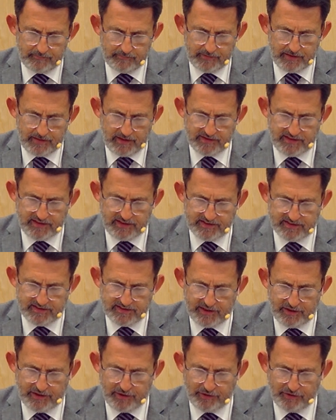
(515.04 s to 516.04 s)
And Jesus
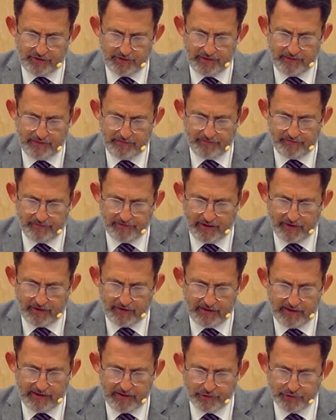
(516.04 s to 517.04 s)
said unto him,
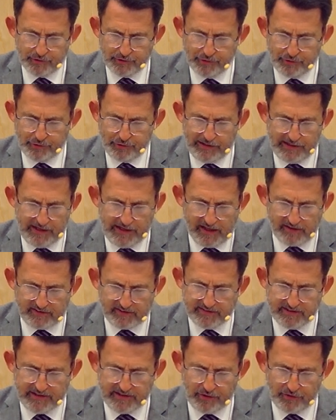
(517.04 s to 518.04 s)
Verily or truly I
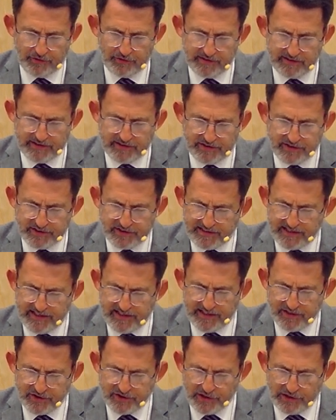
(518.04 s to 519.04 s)
say unto thee,
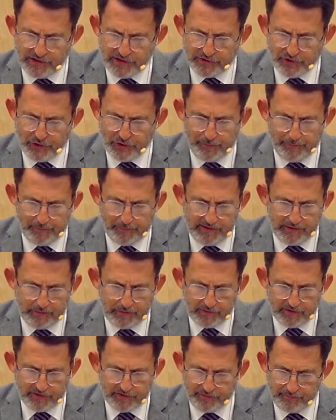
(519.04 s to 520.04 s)
today shalt thou be
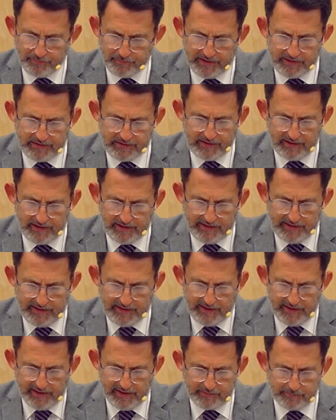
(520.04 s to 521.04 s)
with me
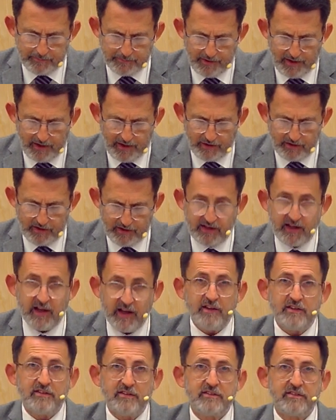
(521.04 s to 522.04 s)
in
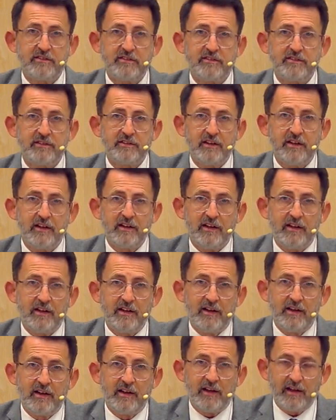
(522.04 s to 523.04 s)
paradise.
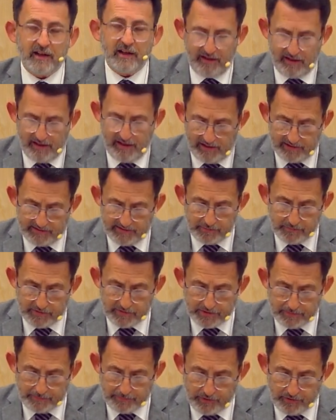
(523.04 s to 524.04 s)
And it was
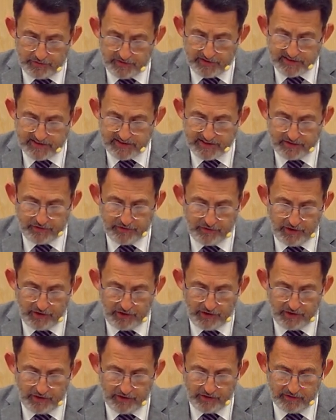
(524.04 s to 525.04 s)
about the sixth
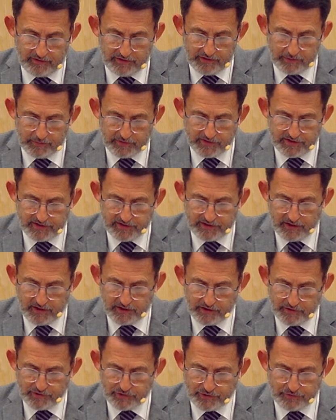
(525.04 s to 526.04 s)
hour, and there was a
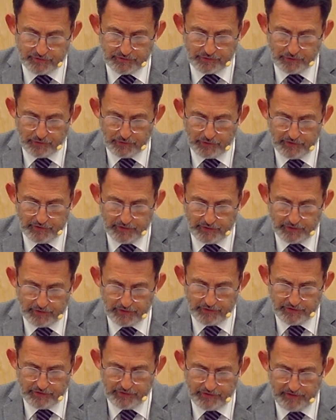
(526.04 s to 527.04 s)
darkness over all the
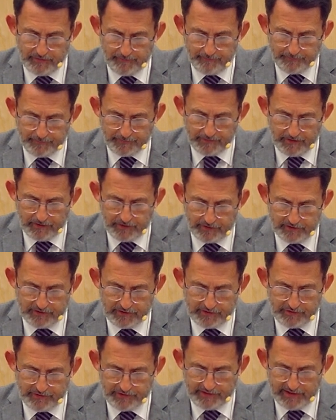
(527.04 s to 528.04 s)
earth until
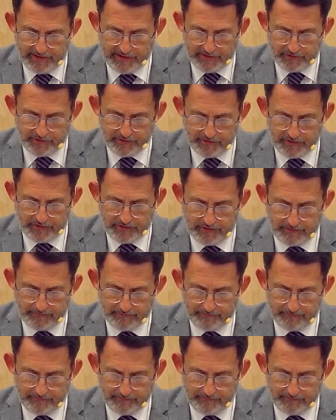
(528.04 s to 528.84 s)
the ninth hour.